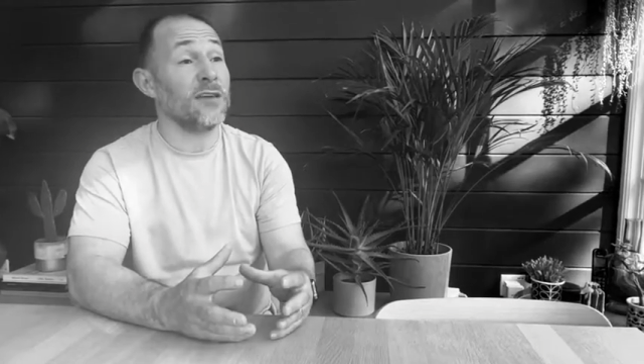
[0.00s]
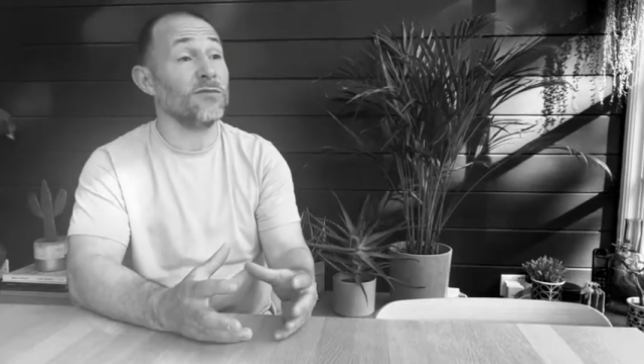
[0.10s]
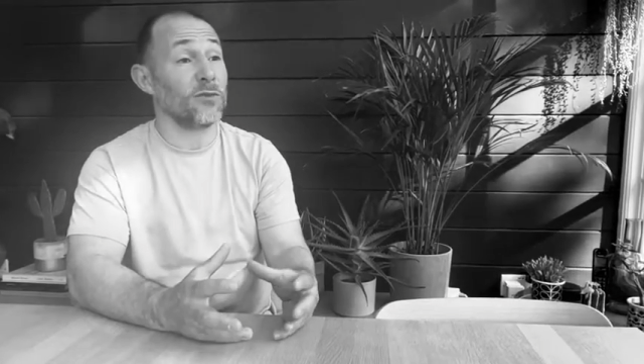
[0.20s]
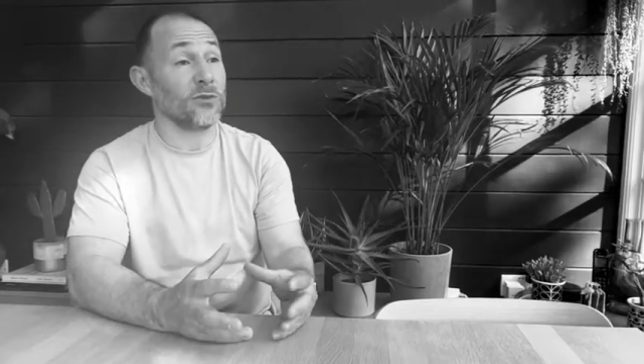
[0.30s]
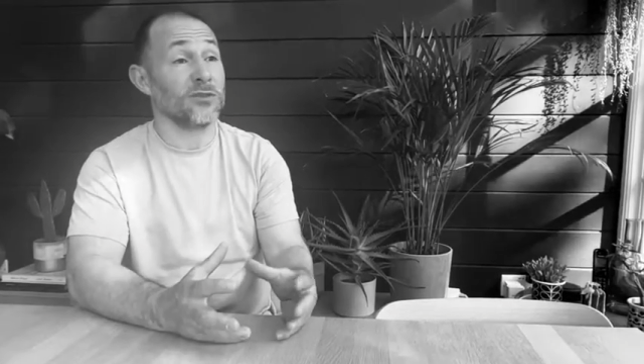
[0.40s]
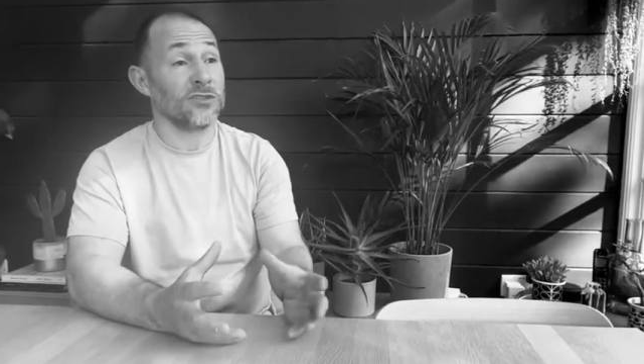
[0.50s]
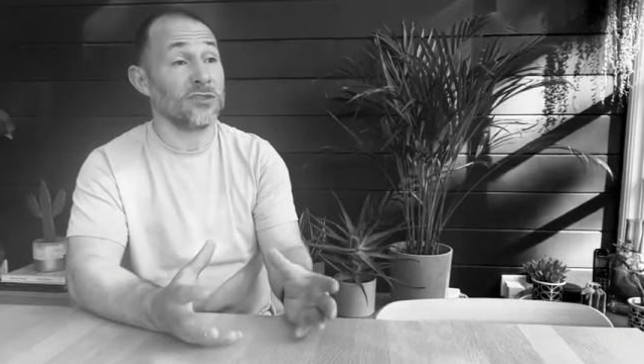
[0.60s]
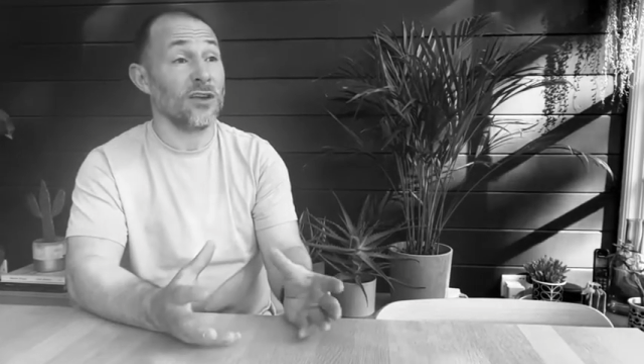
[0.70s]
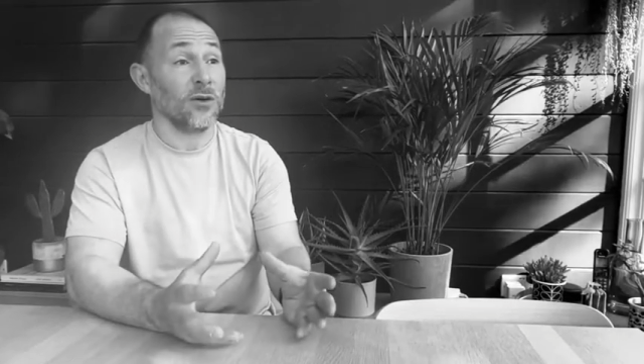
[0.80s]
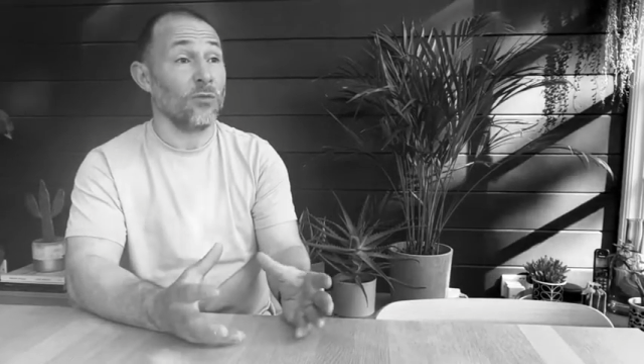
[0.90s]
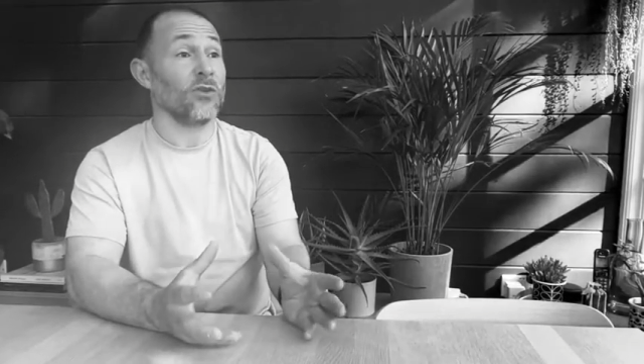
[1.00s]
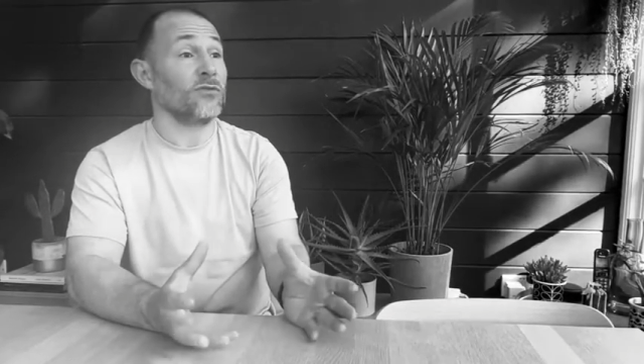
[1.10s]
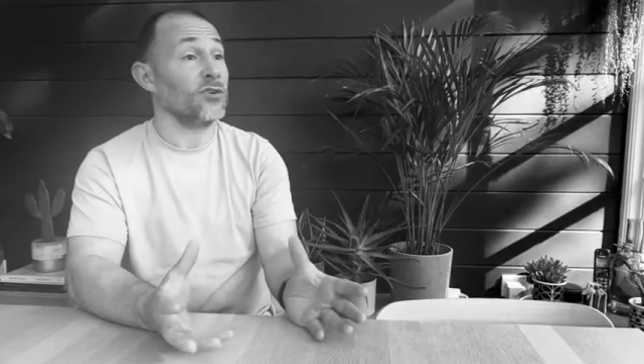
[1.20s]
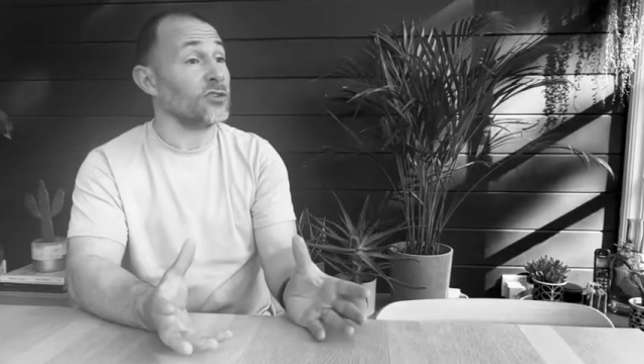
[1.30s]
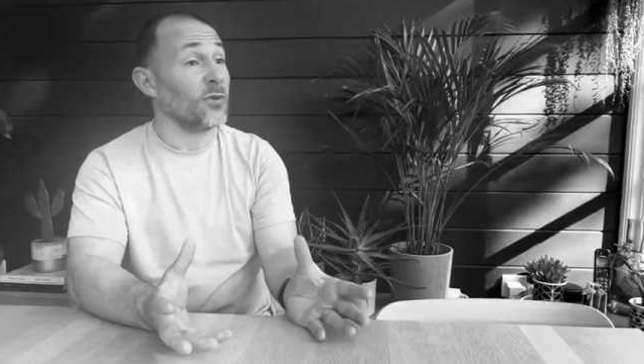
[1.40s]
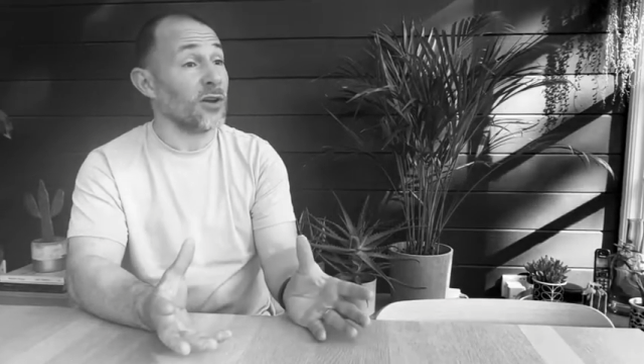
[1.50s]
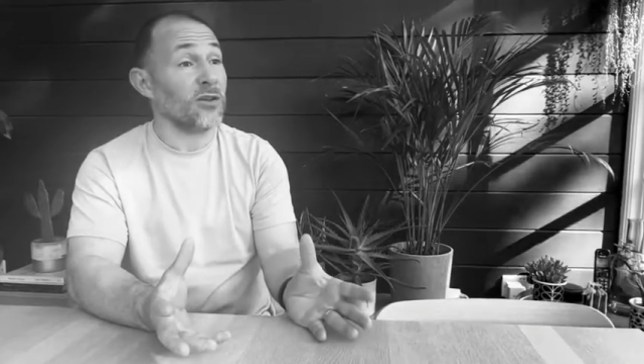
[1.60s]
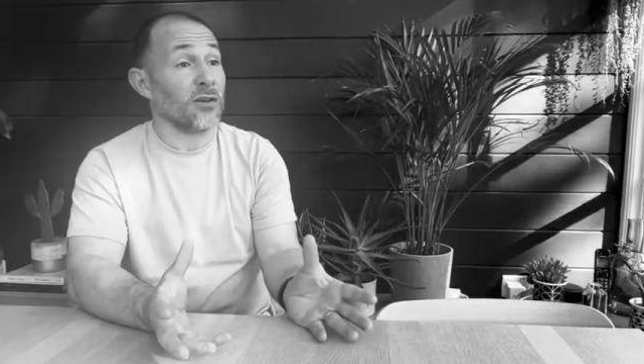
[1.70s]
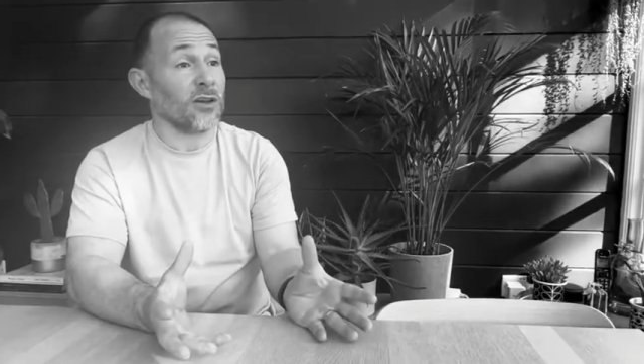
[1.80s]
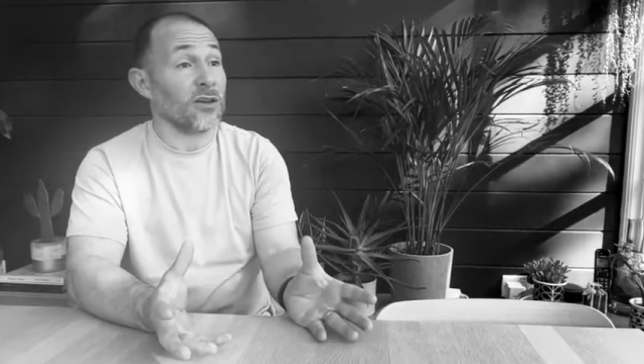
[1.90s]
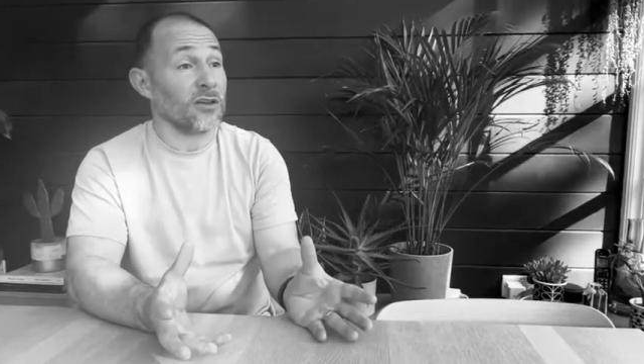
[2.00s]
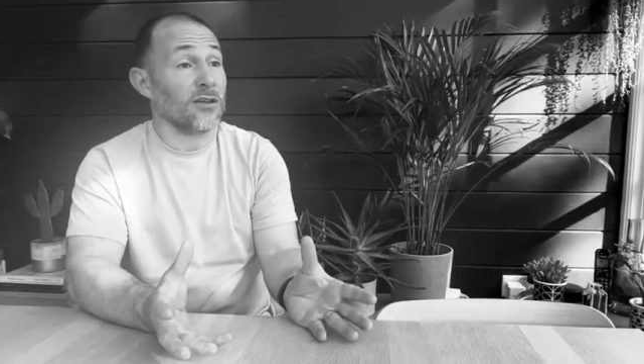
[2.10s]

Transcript: influence what the future might look like